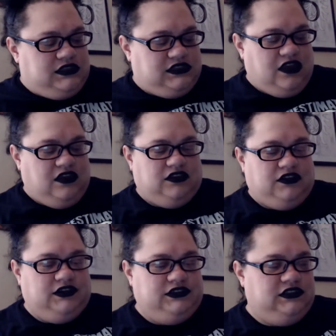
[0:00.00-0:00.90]

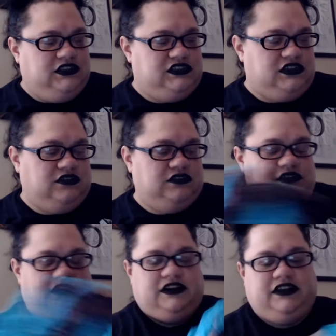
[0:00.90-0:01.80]
colors. These colors are,